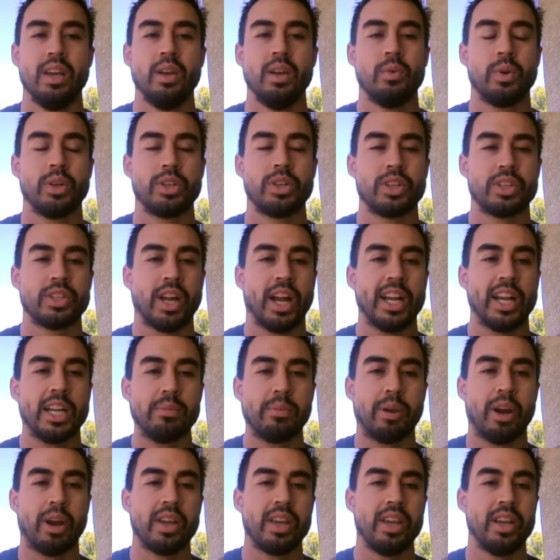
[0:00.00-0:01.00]
what you're talking
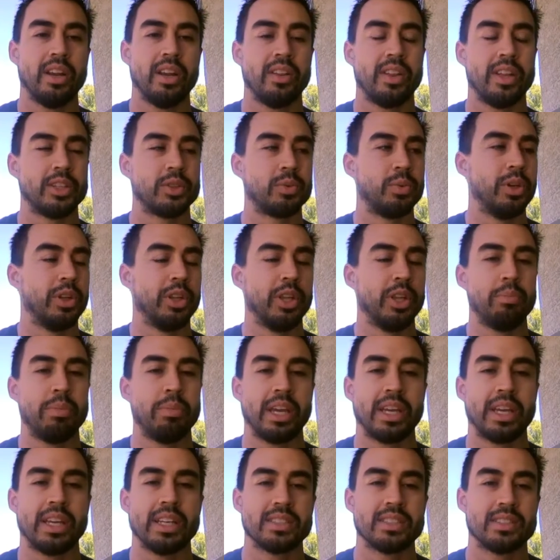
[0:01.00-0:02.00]
about here that's really
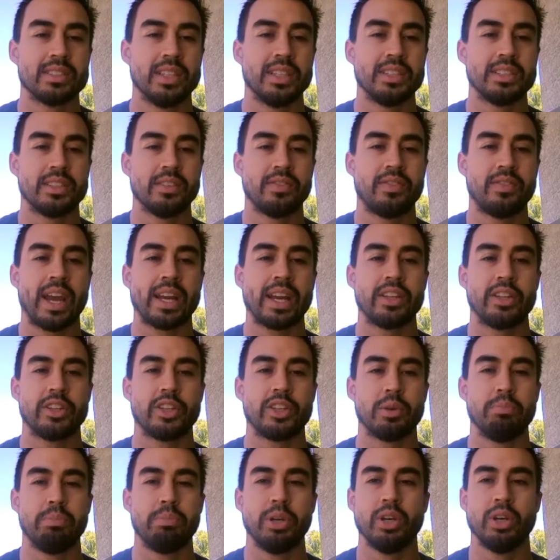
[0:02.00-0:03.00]
big it's it's the fact
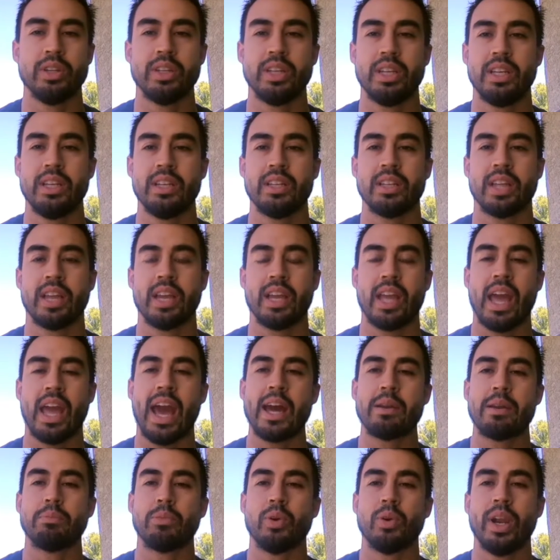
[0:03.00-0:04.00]
that you're building like
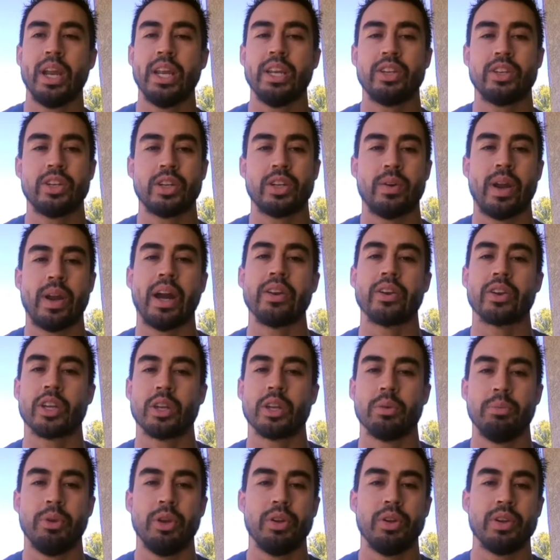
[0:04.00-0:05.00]
admiration around your
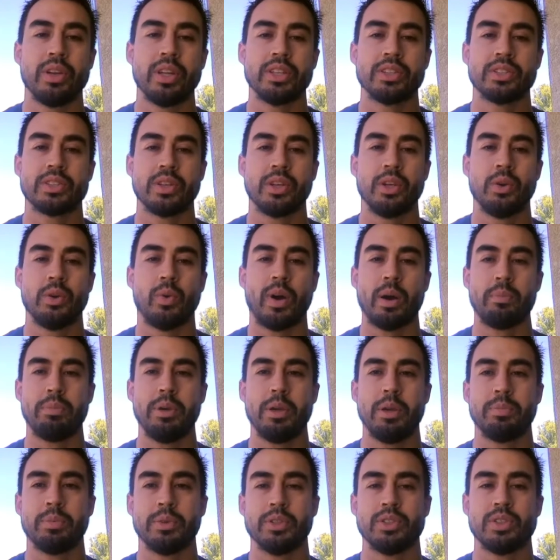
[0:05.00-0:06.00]
community. So you want
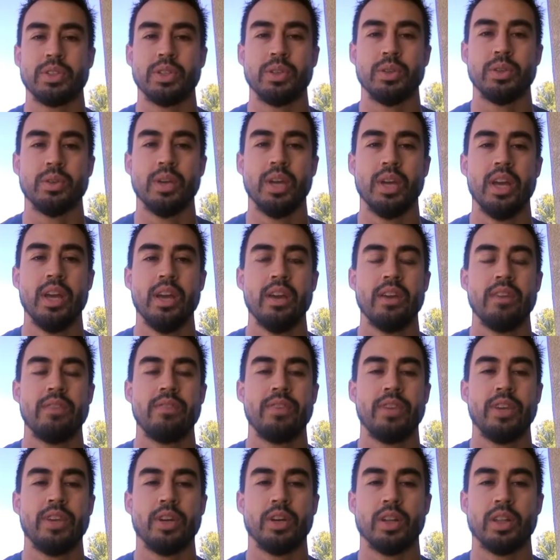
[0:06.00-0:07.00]
people to
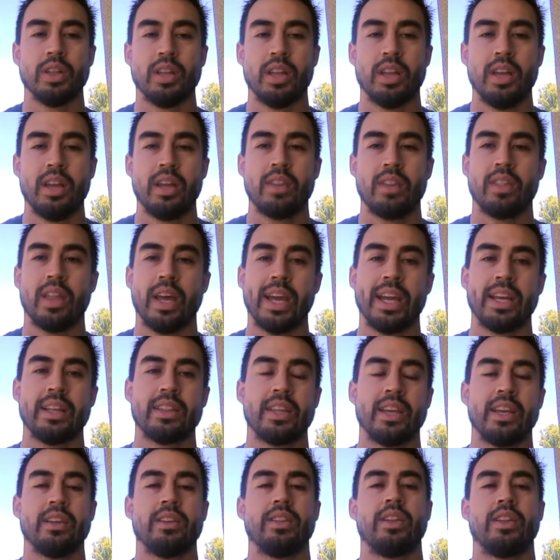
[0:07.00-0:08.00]
feel like
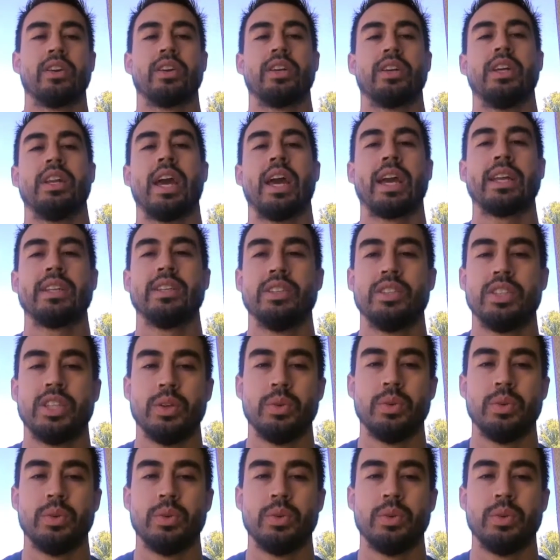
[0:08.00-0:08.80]
they, they're connected to